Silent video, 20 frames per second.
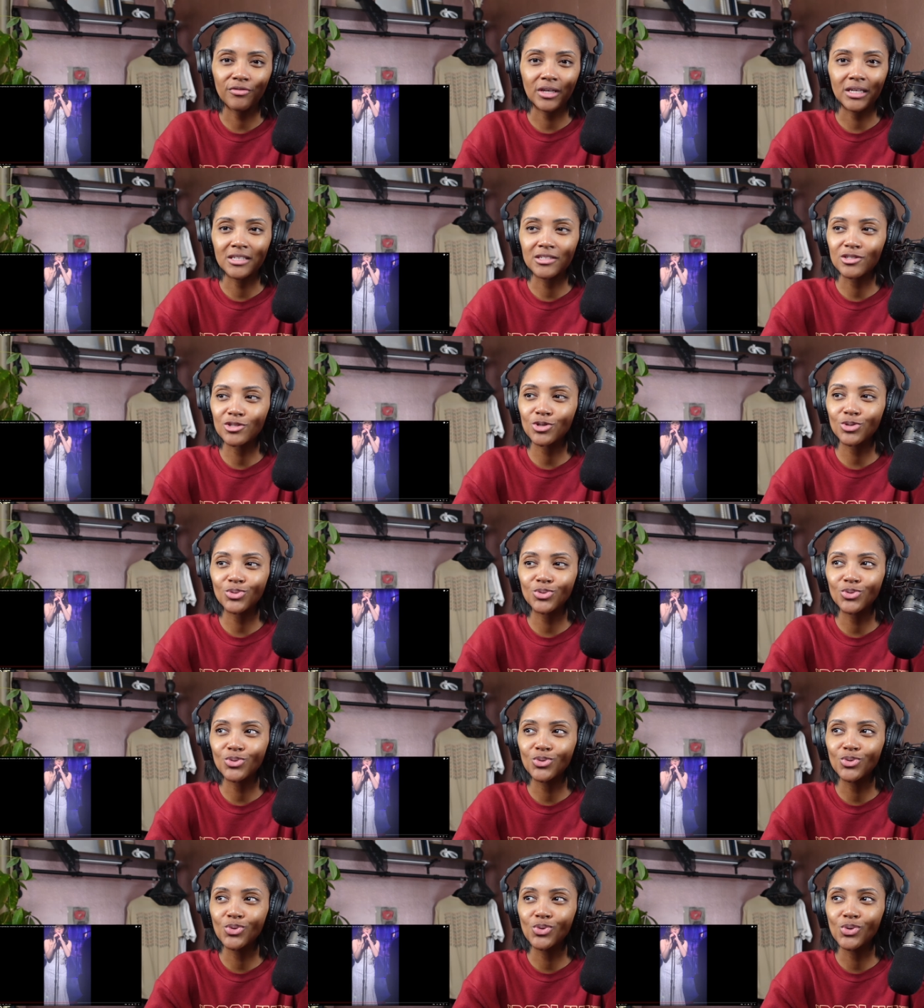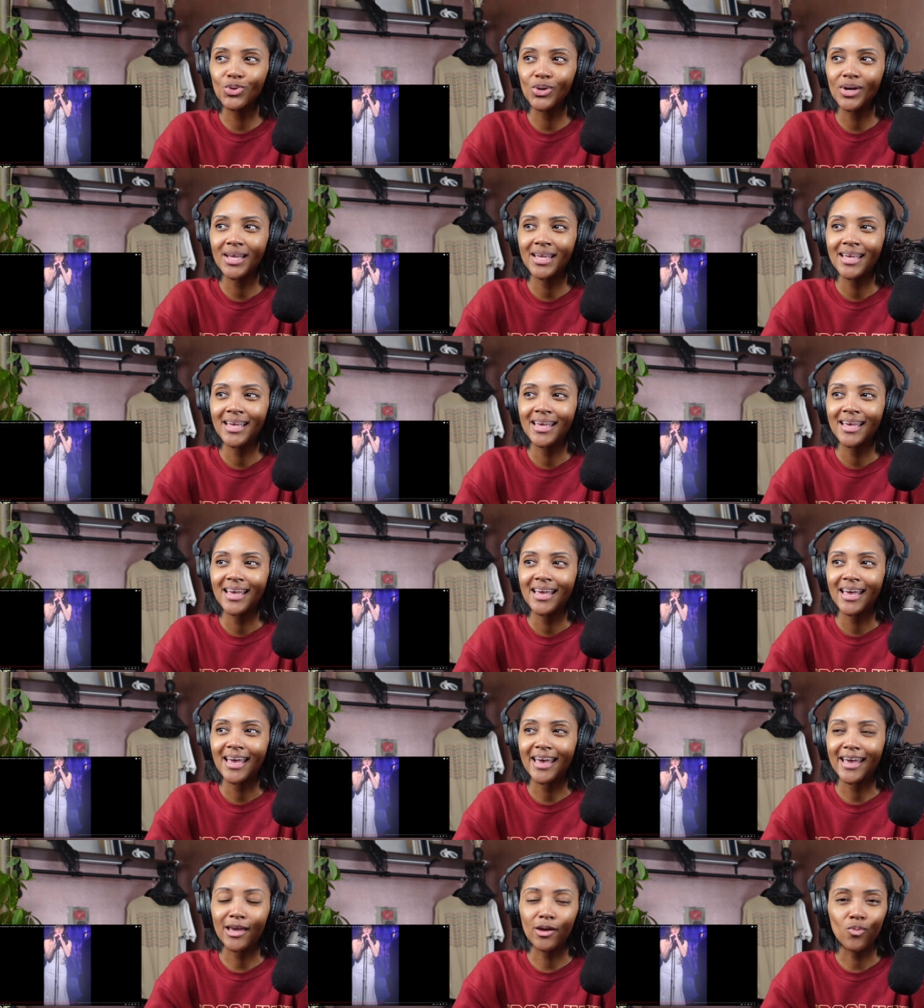into
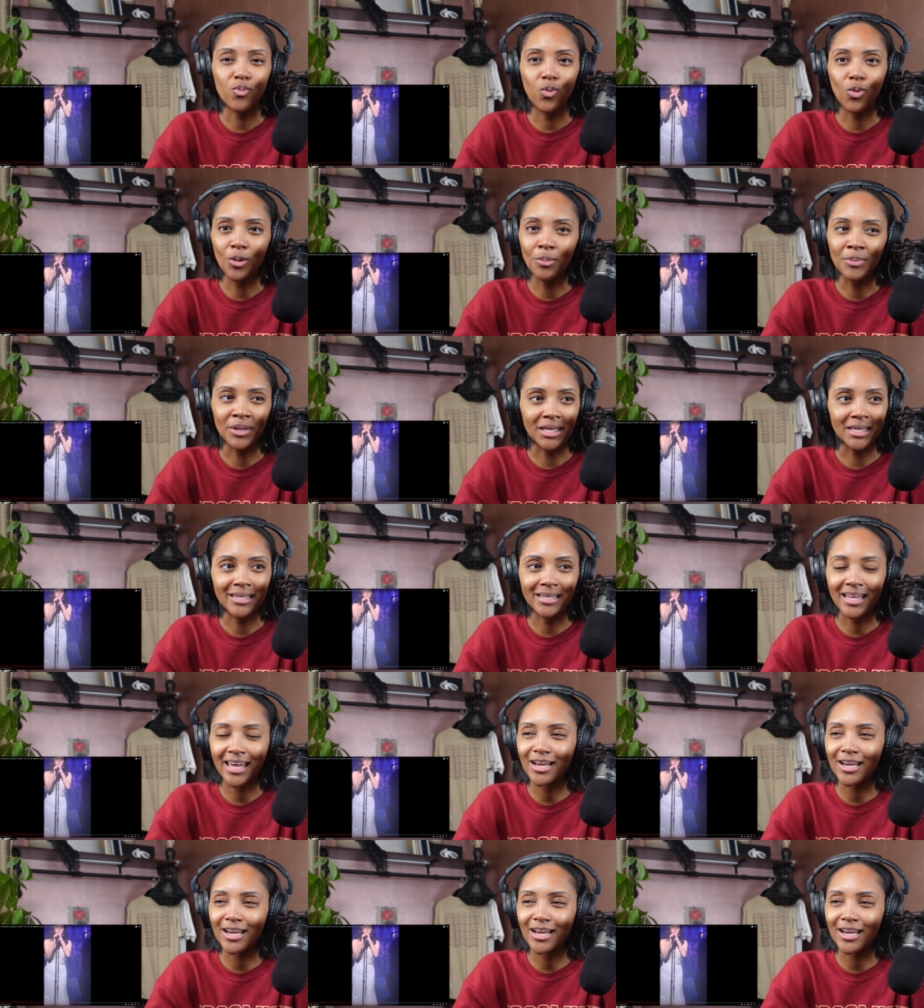a woman, like